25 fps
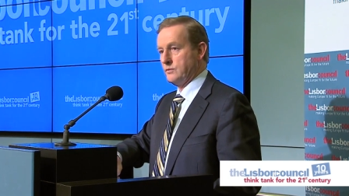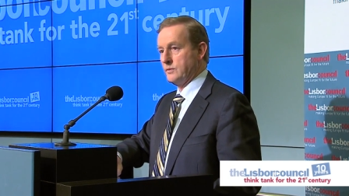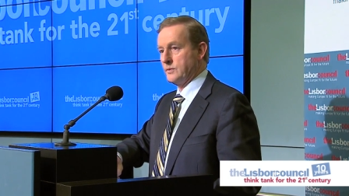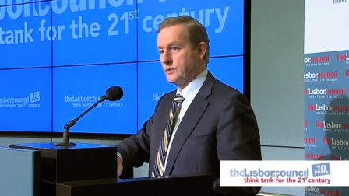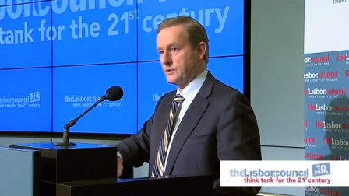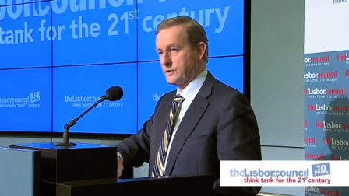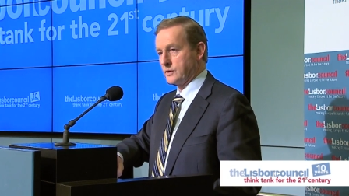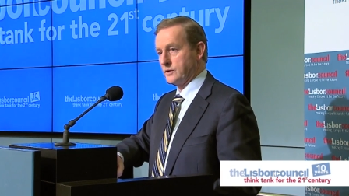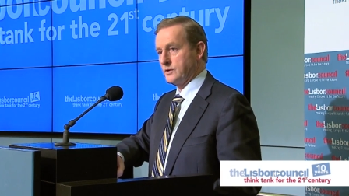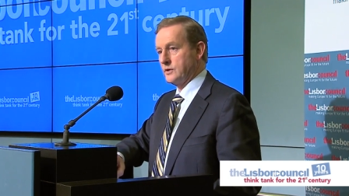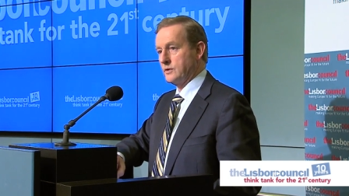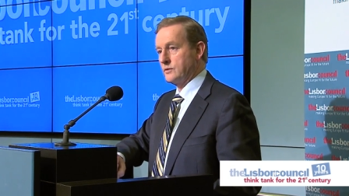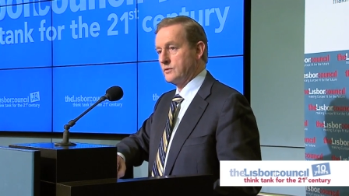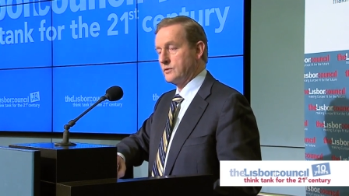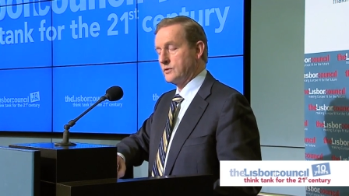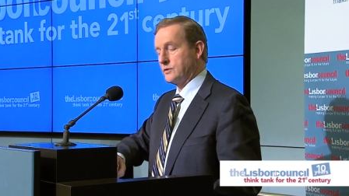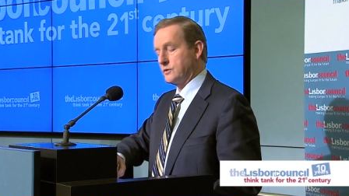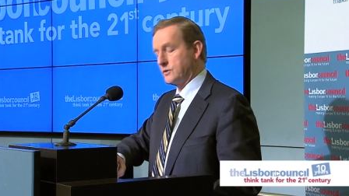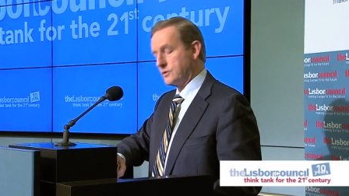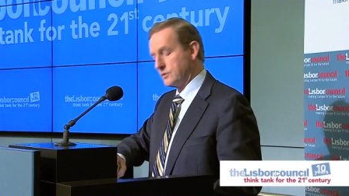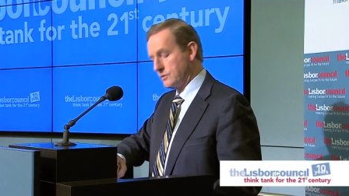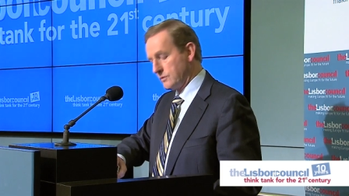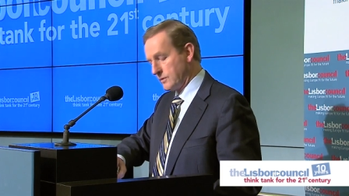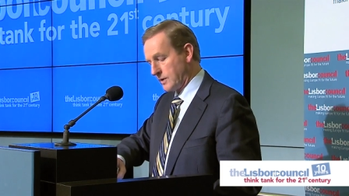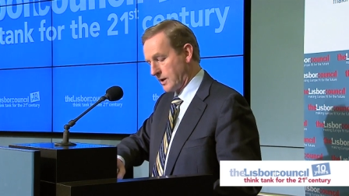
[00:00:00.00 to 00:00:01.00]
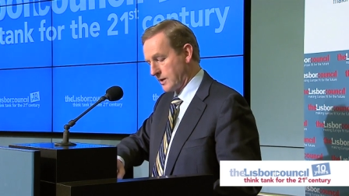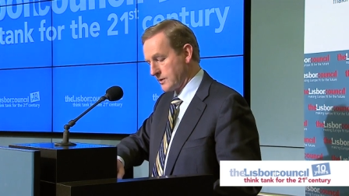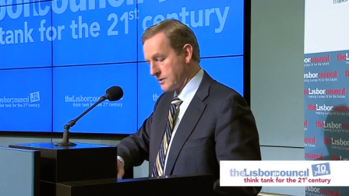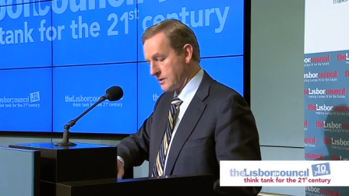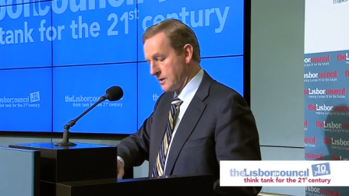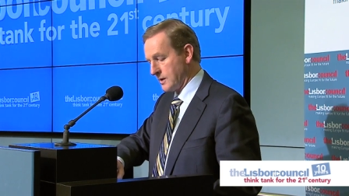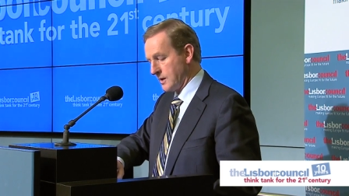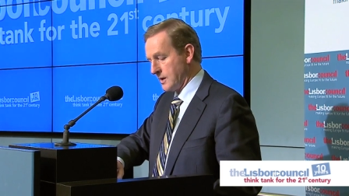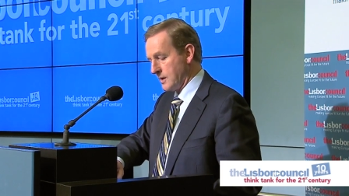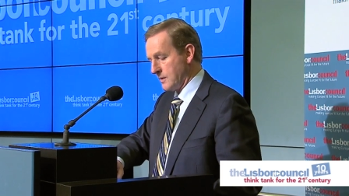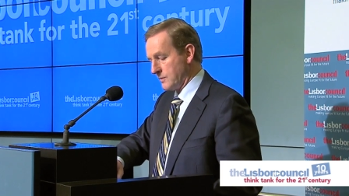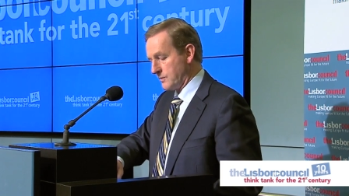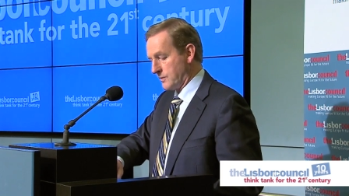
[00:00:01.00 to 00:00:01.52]
We must continue to do that,
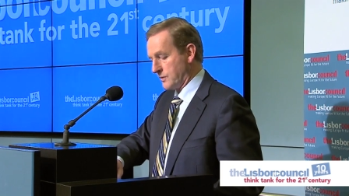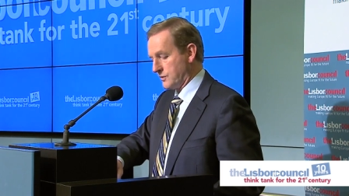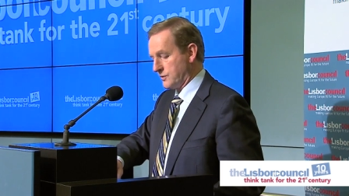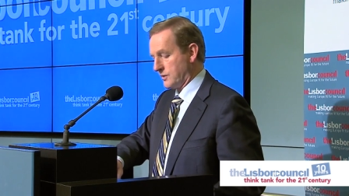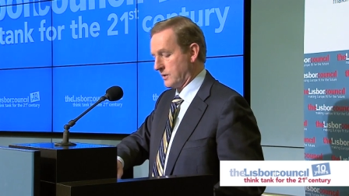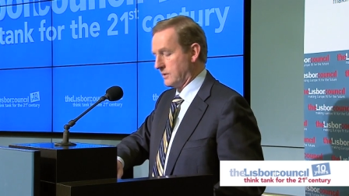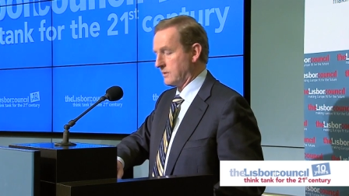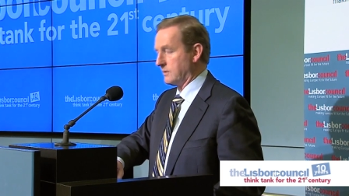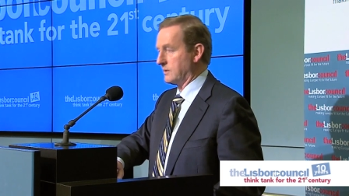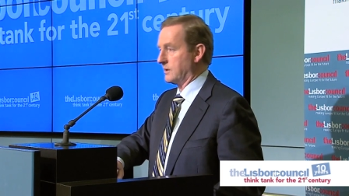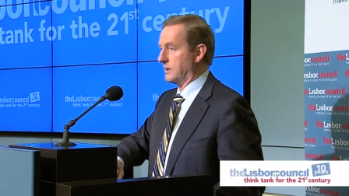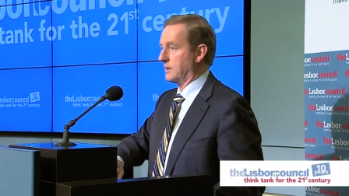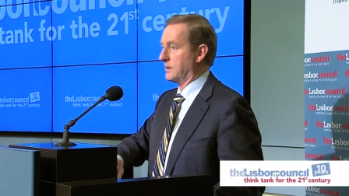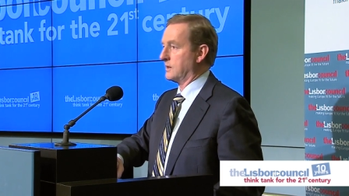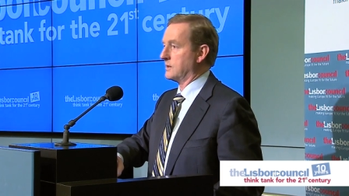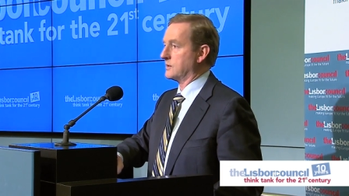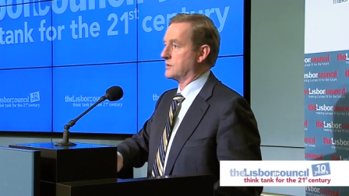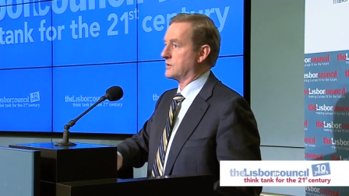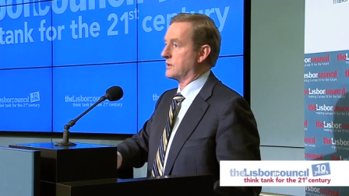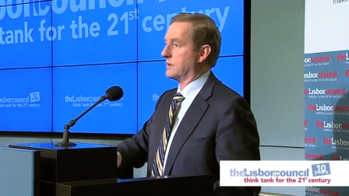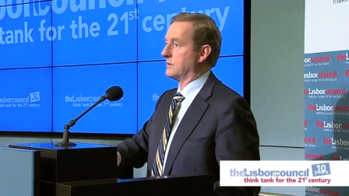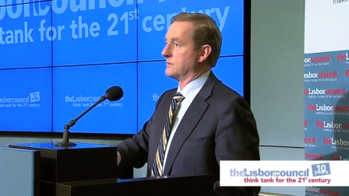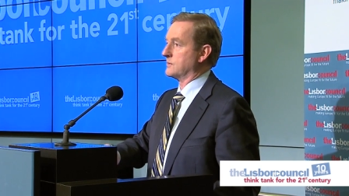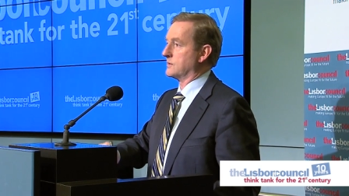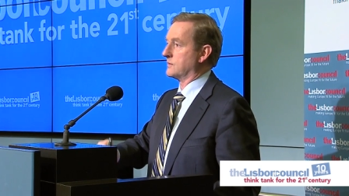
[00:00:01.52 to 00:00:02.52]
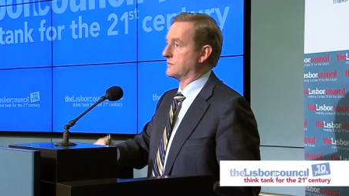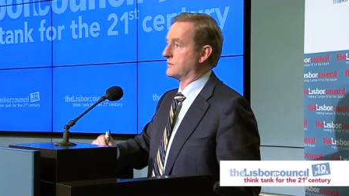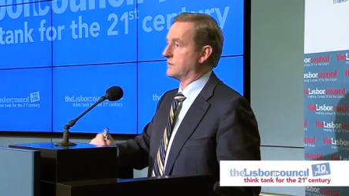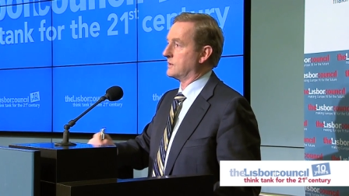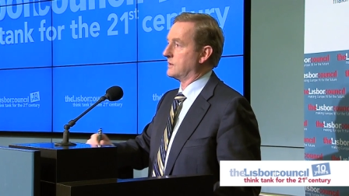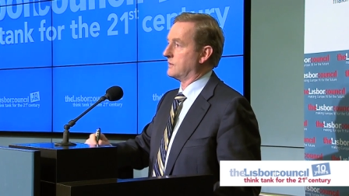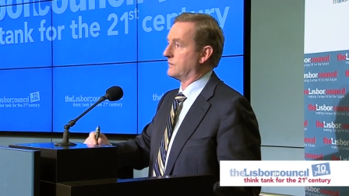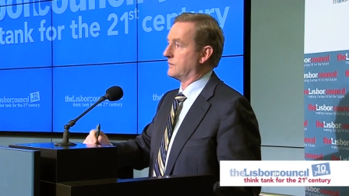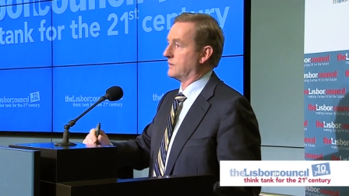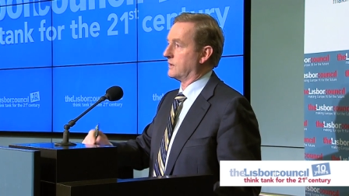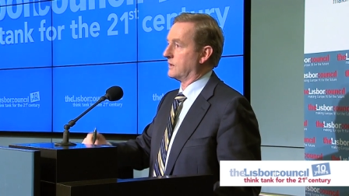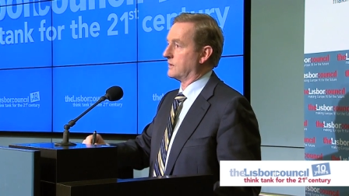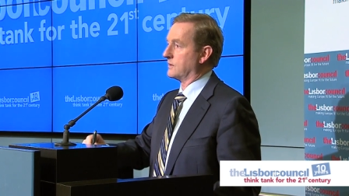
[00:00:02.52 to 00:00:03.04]
particularly in terms of
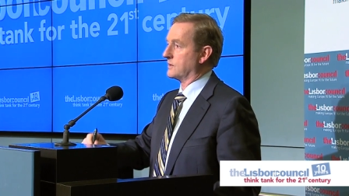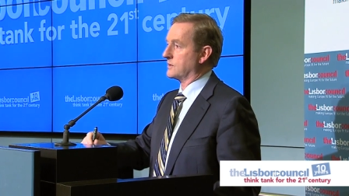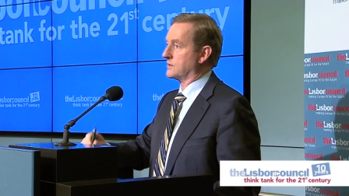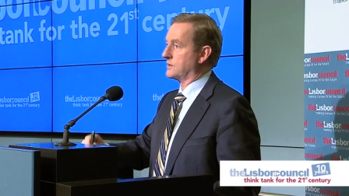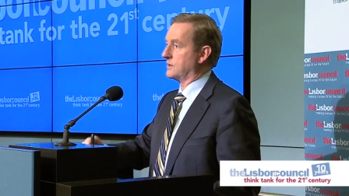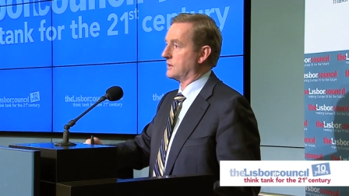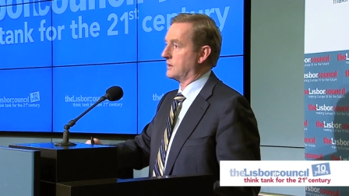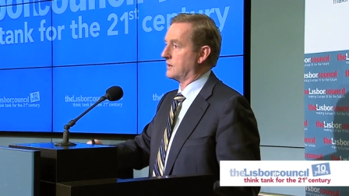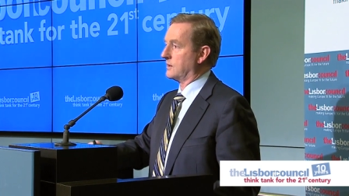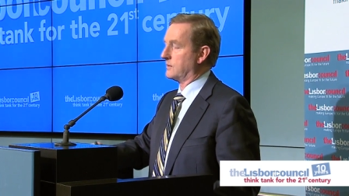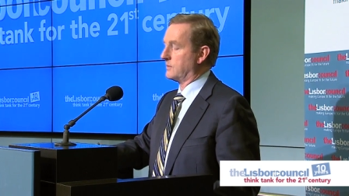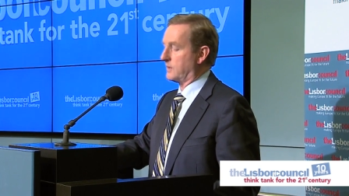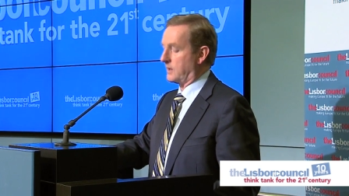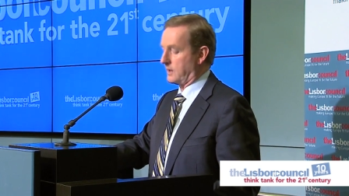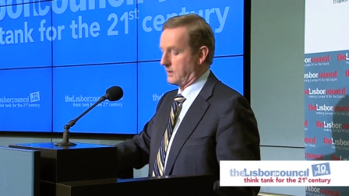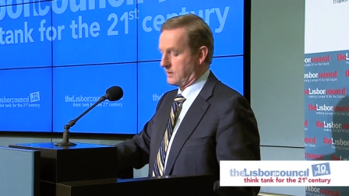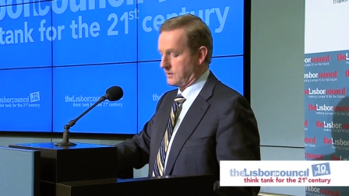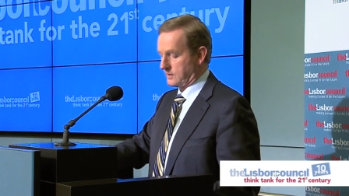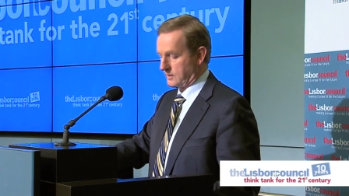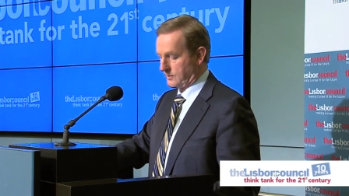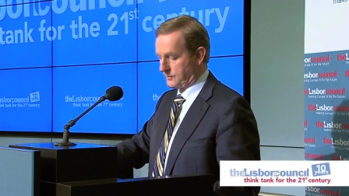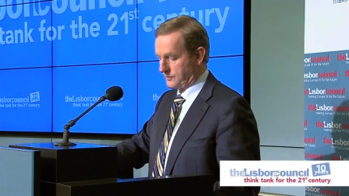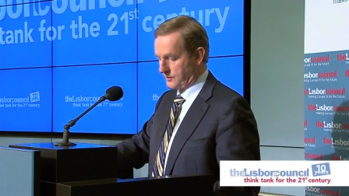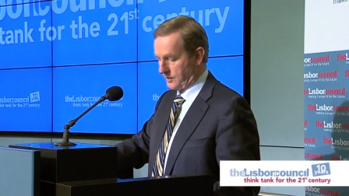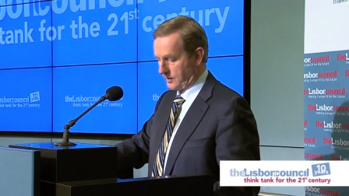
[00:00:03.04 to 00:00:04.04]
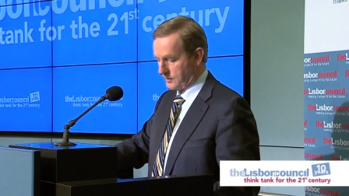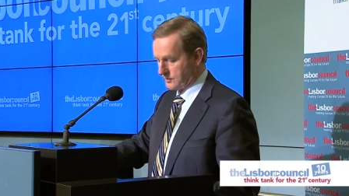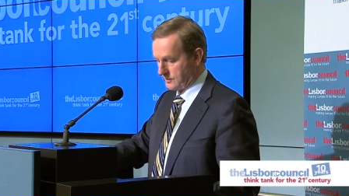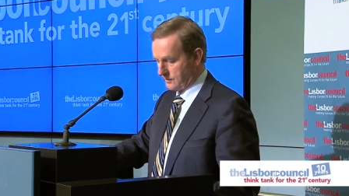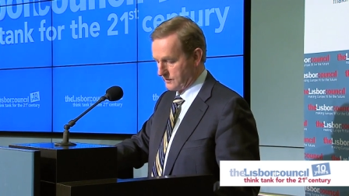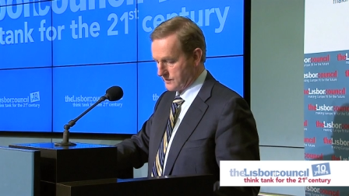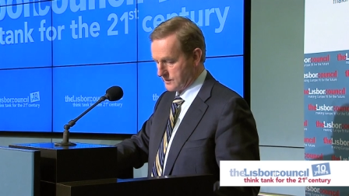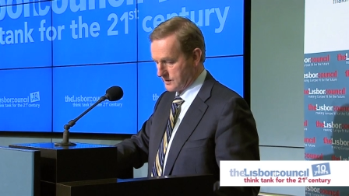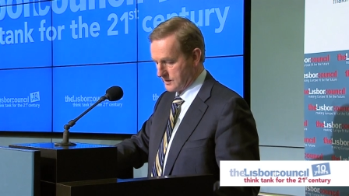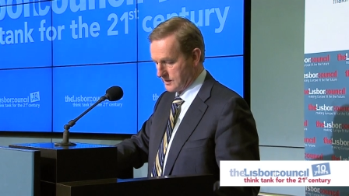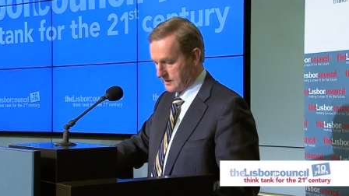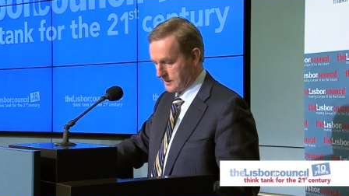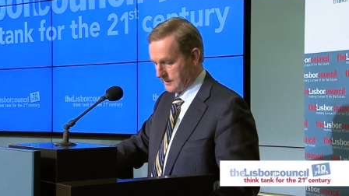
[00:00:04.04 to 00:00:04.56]
delivering on the single market
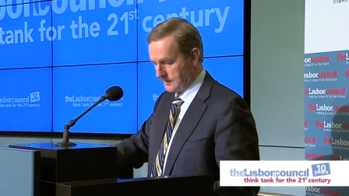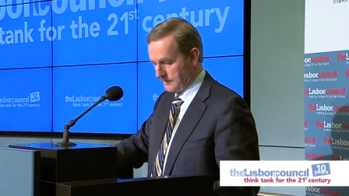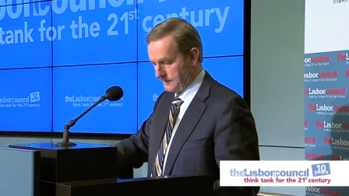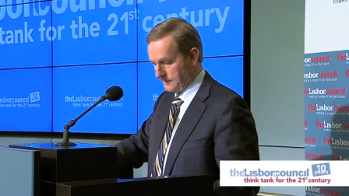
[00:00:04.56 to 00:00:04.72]
objectives,